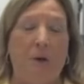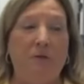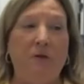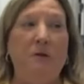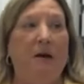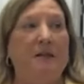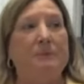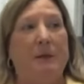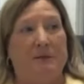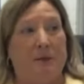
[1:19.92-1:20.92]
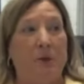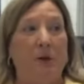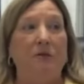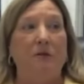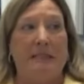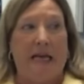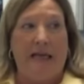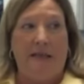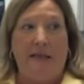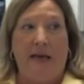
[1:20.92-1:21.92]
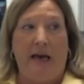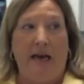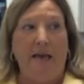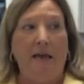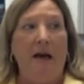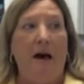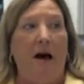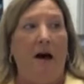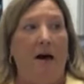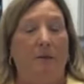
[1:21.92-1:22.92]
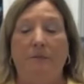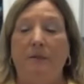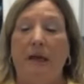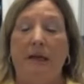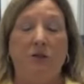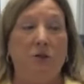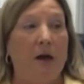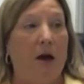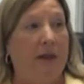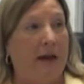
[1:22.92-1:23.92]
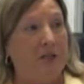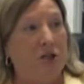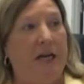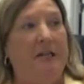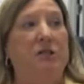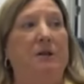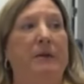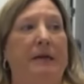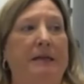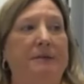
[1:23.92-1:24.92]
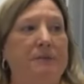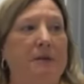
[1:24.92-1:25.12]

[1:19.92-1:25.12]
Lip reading: if you noticed, but it was a beautiful day today. And as you know, that can change in a minute.